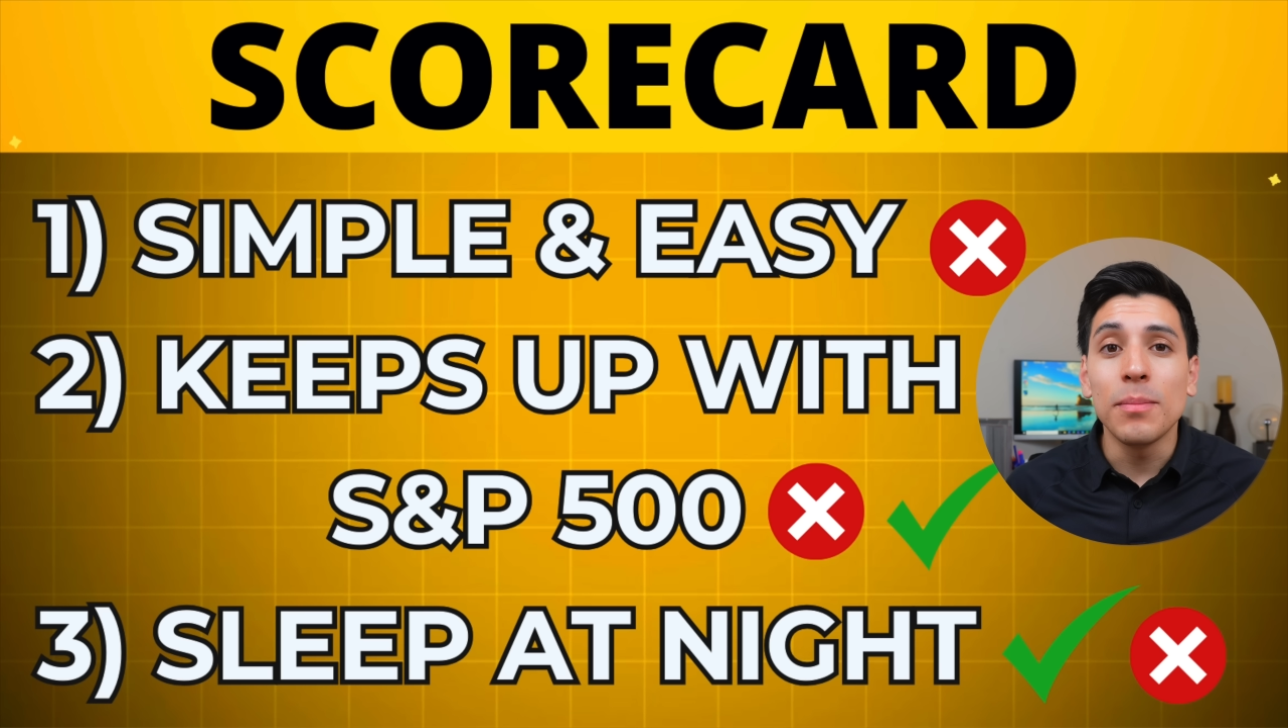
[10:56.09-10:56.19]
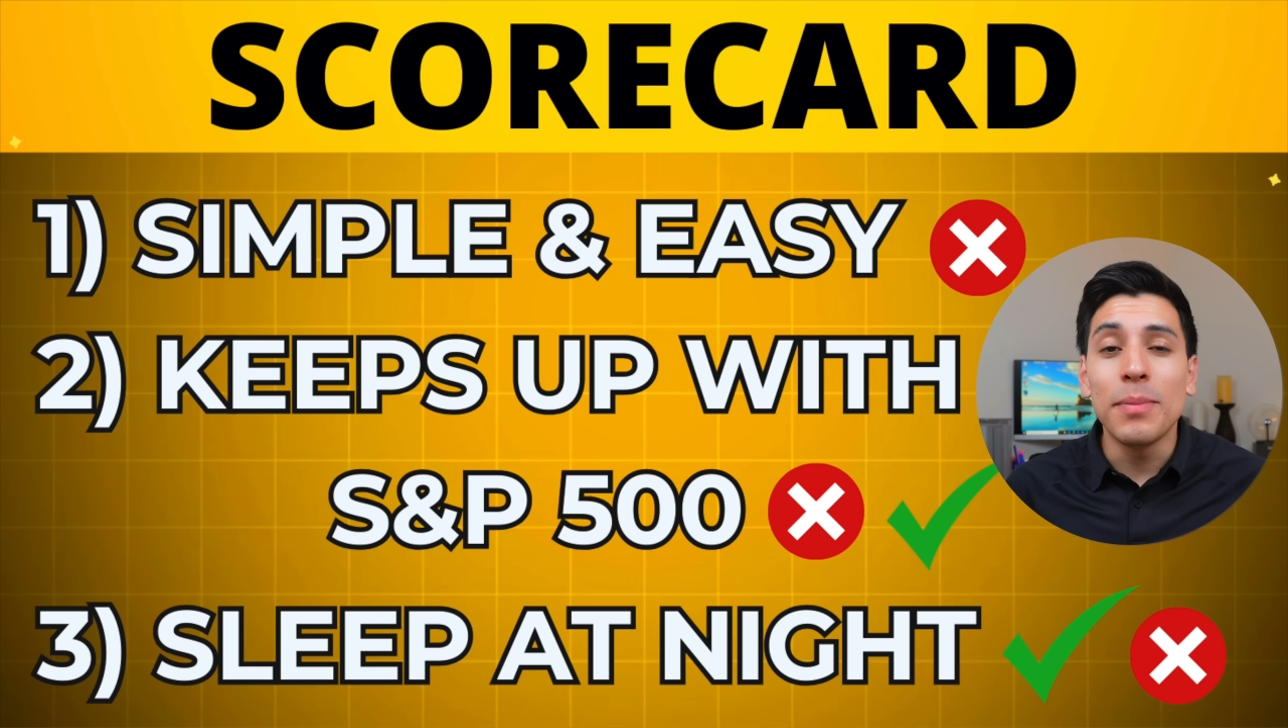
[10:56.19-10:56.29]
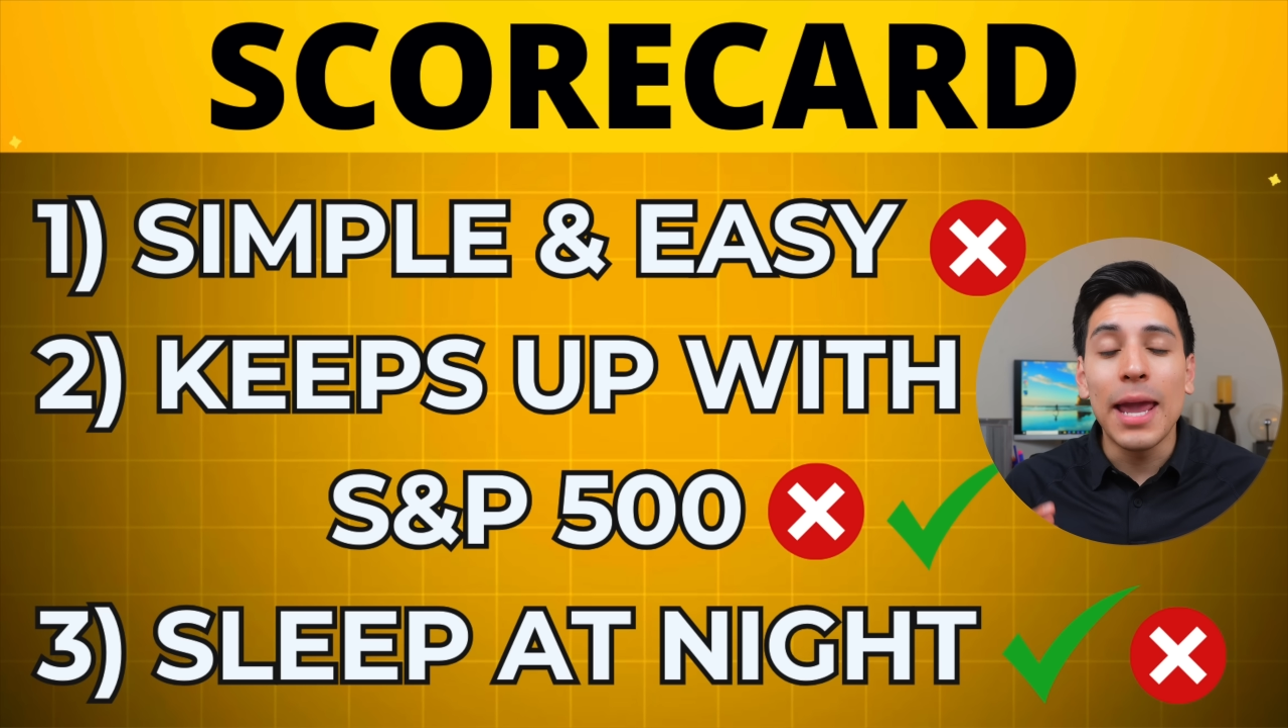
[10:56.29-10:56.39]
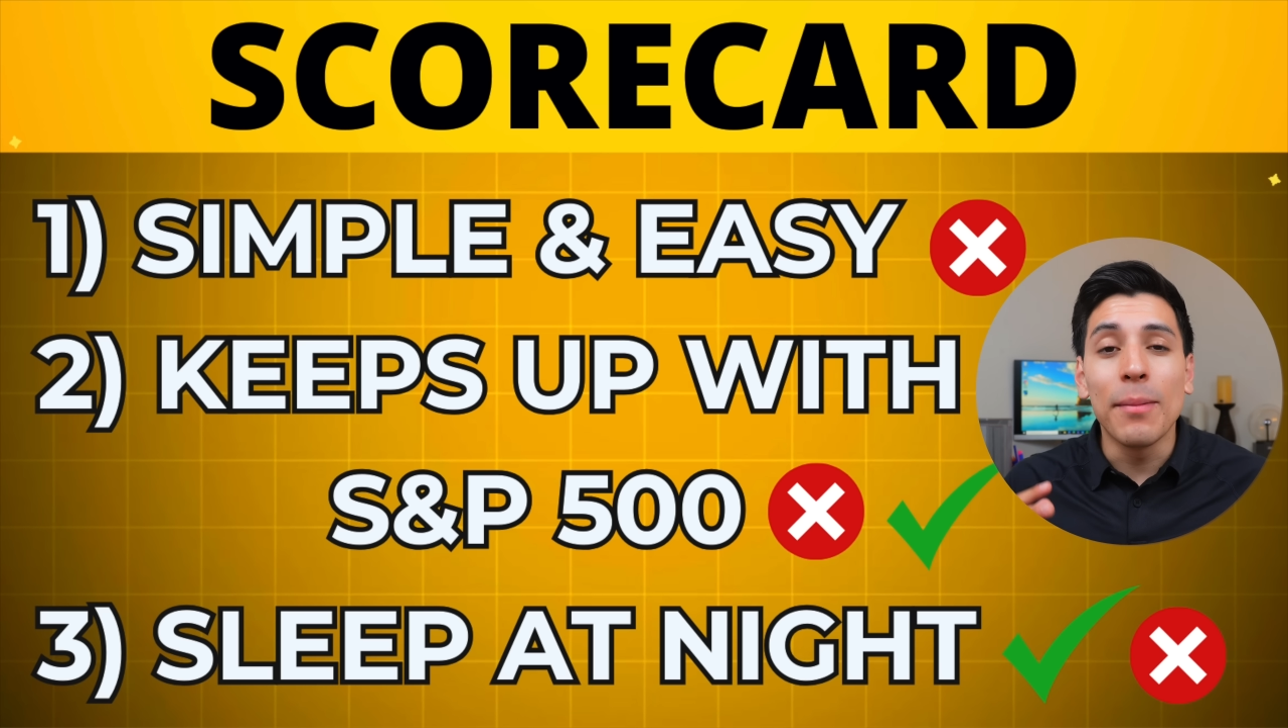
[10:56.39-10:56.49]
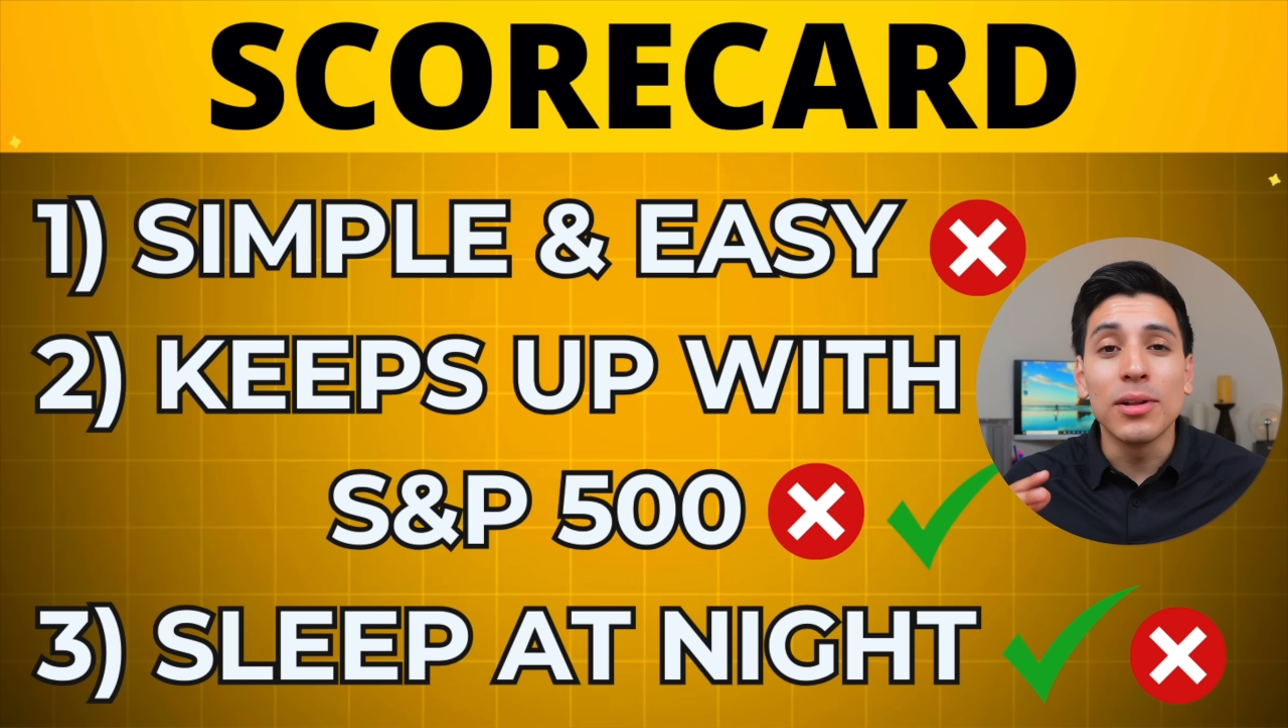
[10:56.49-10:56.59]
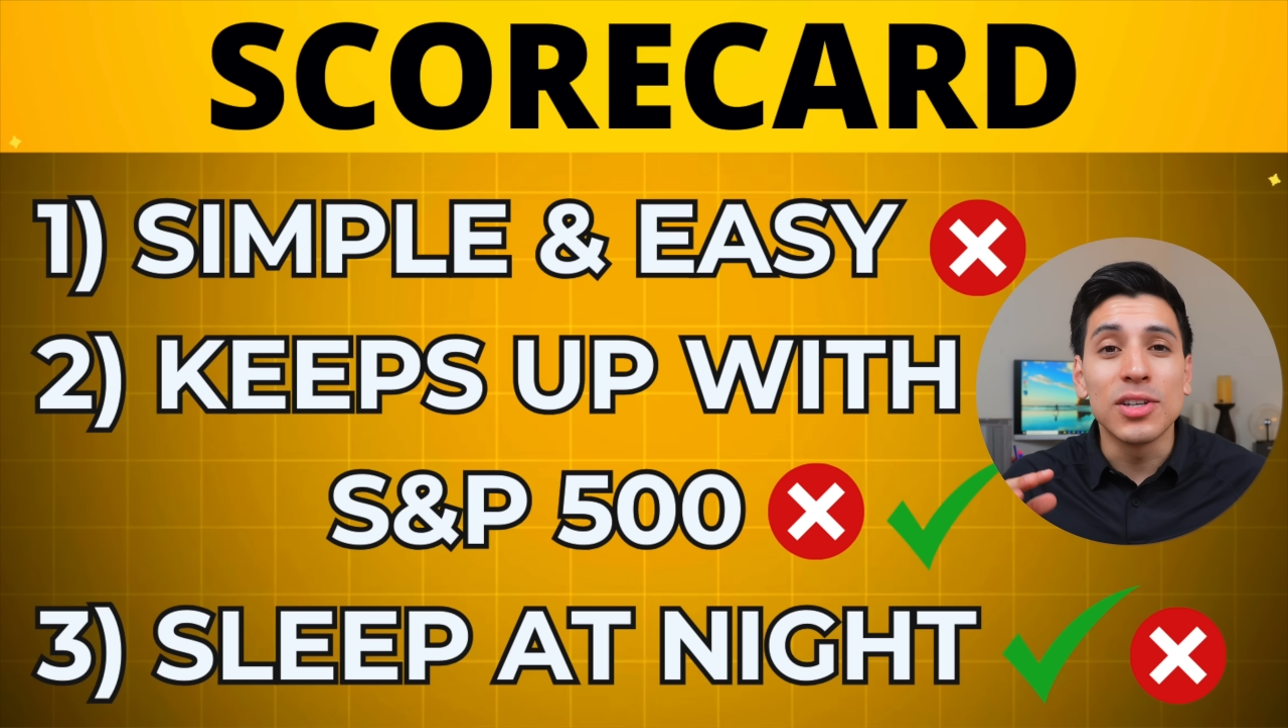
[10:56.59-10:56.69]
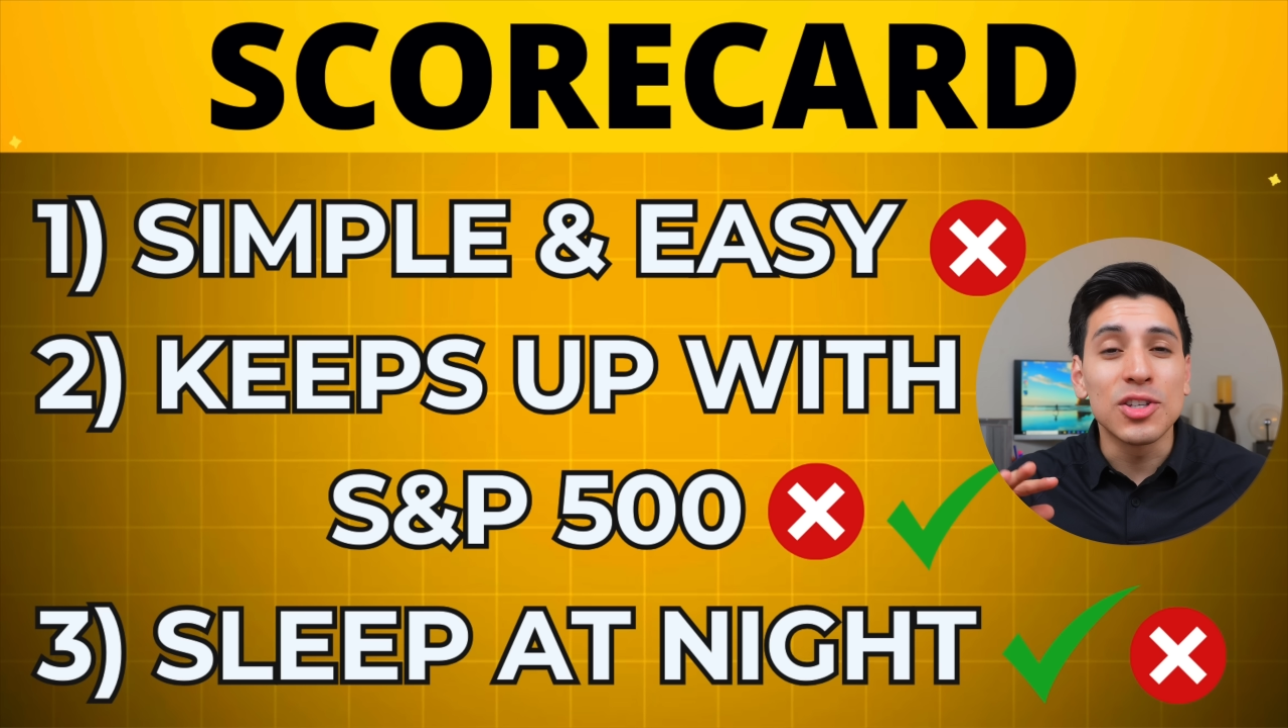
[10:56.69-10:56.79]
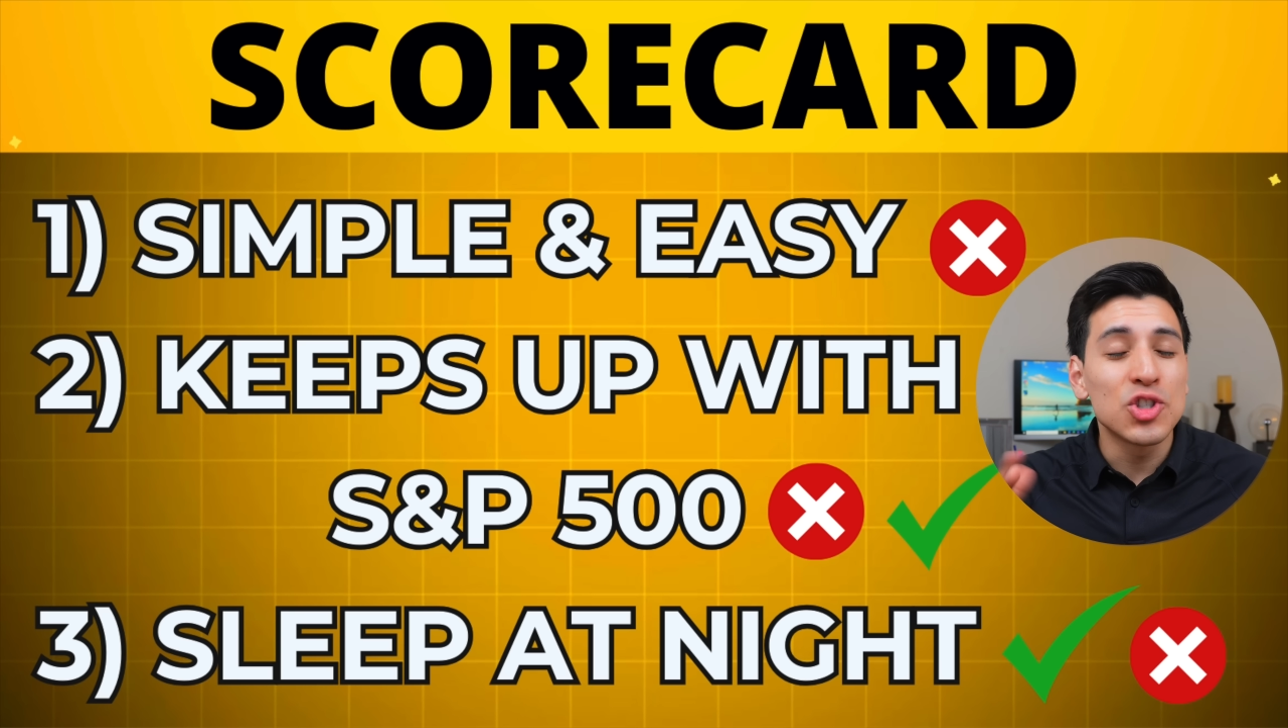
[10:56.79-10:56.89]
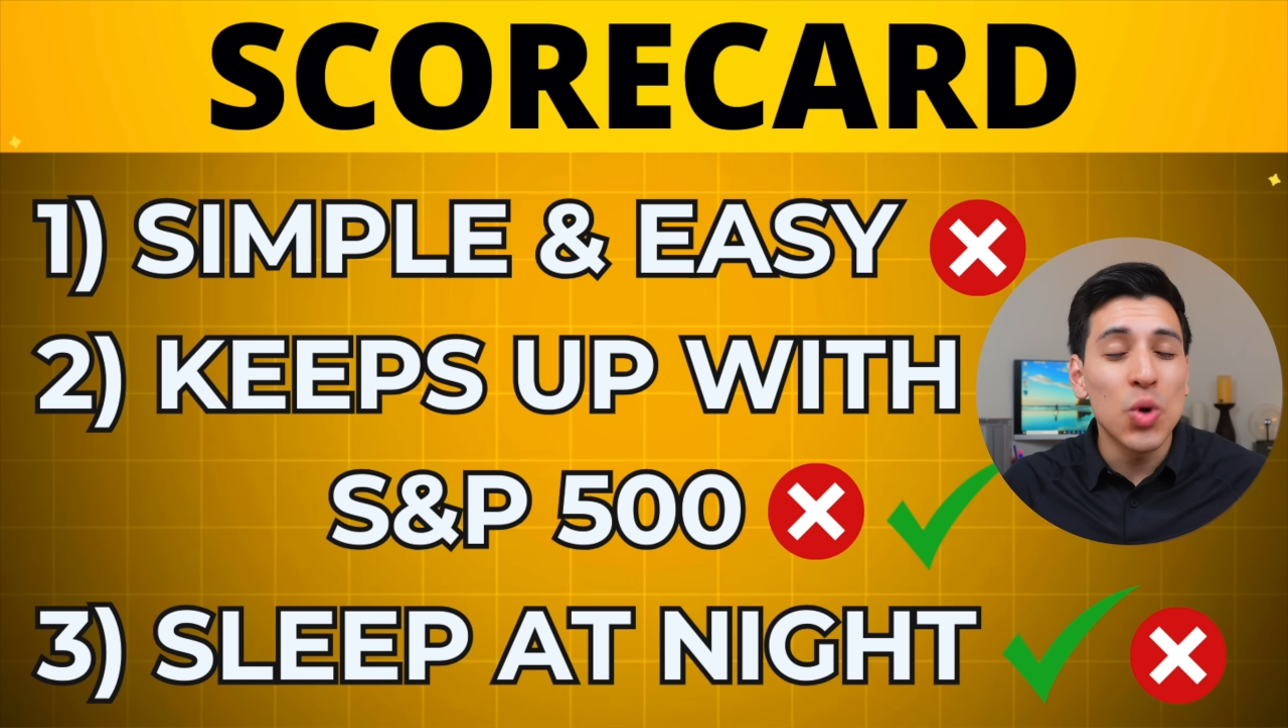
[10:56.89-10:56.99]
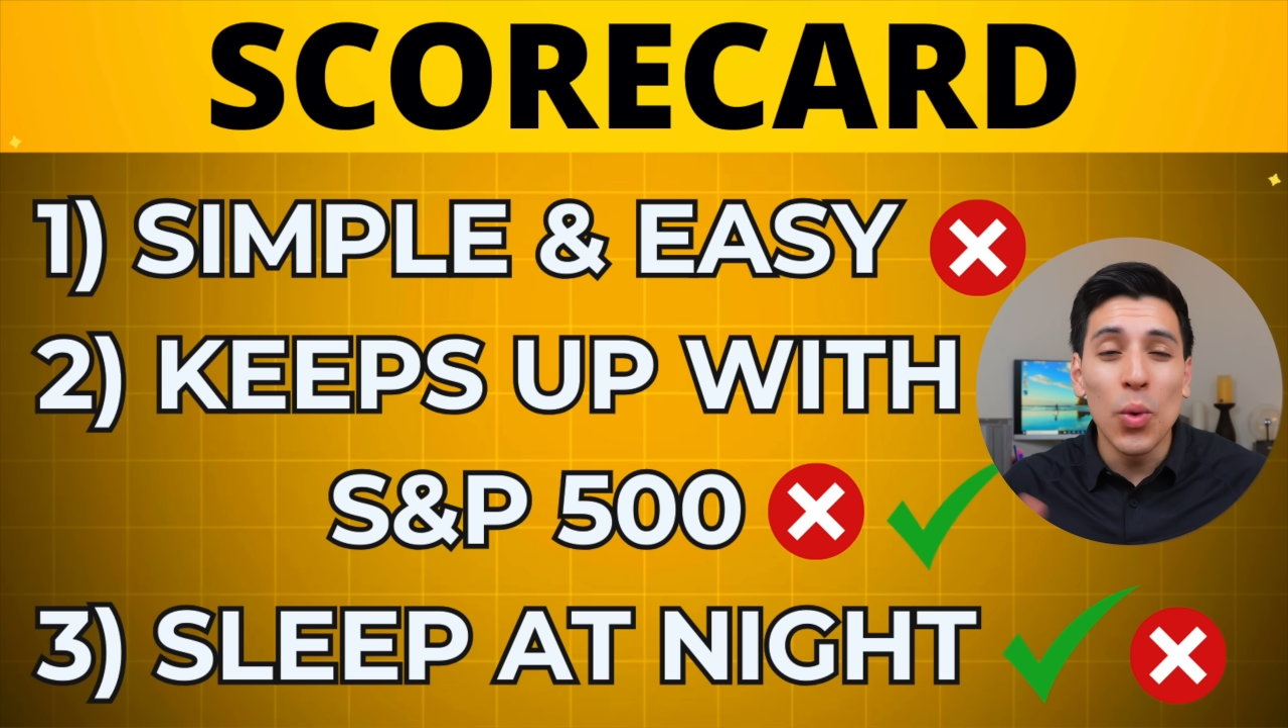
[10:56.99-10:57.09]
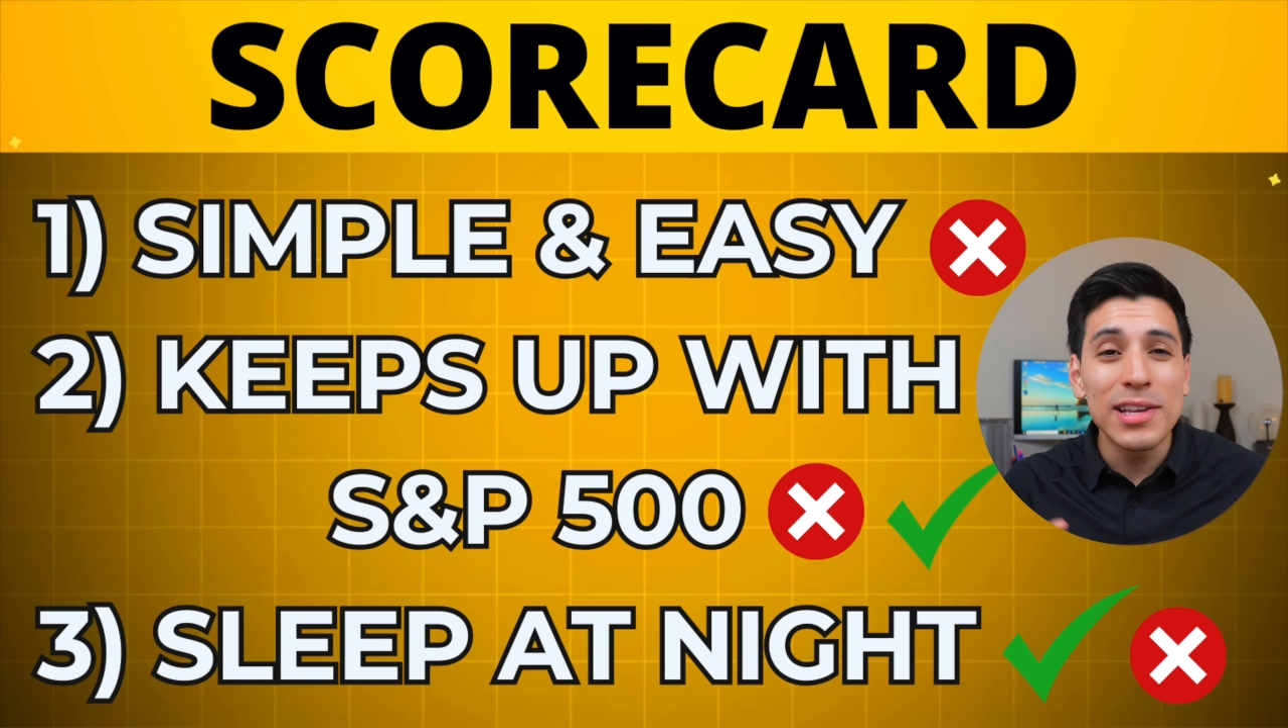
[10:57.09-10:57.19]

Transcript: be able to sort